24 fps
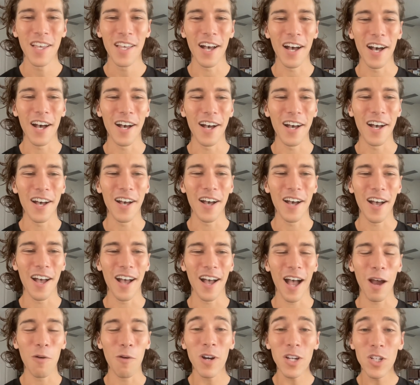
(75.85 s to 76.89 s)

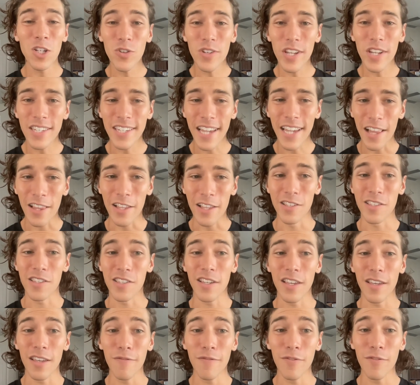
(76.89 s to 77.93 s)
I want you to tell us,
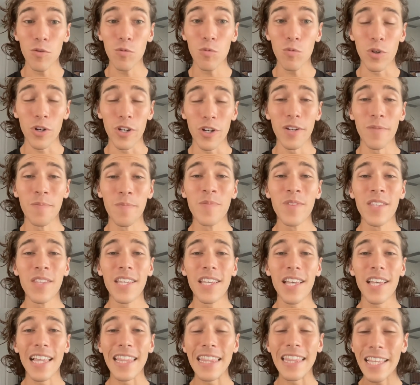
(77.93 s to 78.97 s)
if you would,
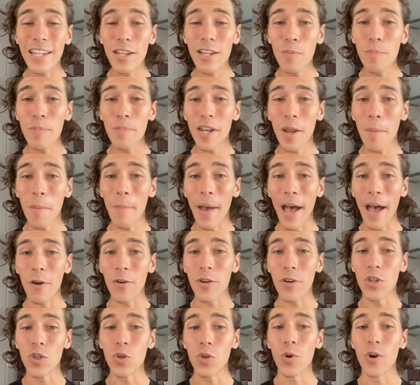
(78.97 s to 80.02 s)
a little bit
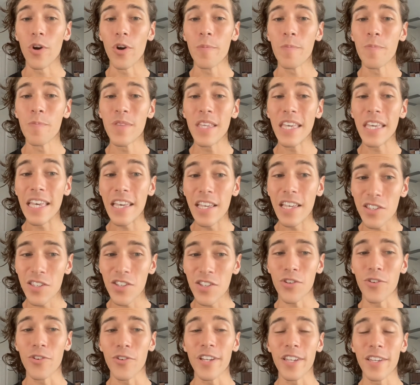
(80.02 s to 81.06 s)
about your
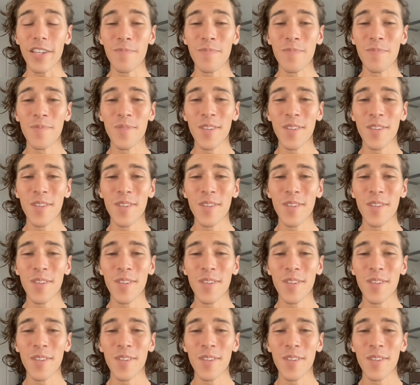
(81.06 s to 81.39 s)
history.